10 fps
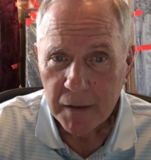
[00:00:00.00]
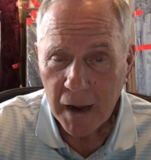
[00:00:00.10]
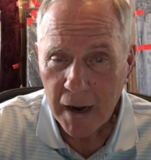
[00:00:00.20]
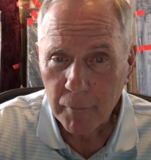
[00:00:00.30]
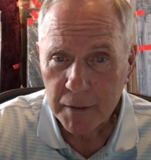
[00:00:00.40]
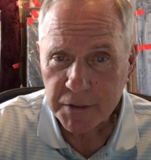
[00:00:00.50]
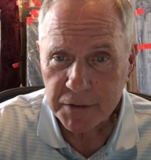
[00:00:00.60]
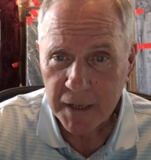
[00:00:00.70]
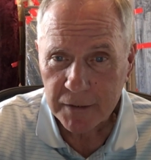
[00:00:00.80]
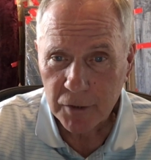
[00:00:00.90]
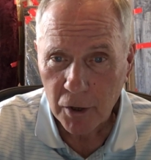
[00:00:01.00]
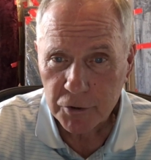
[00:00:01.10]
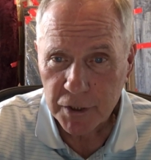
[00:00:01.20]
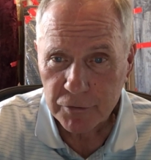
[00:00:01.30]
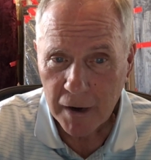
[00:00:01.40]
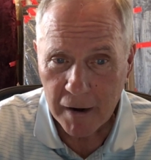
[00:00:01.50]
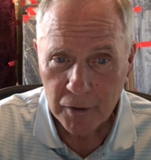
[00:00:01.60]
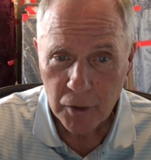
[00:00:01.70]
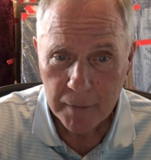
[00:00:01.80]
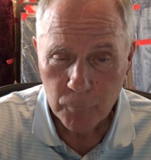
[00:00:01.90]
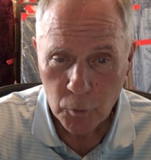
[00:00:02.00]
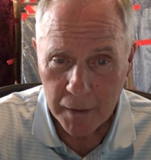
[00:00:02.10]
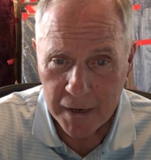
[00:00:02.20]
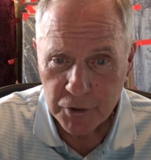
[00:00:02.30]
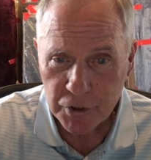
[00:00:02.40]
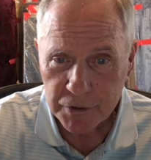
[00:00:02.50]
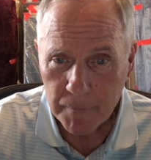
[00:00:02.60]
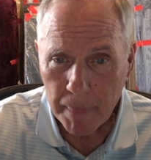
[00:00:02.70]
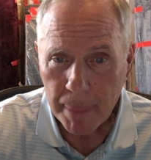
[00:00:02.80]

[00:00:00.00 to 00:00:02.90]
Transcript: IRS's technology and to hire a lot more agents.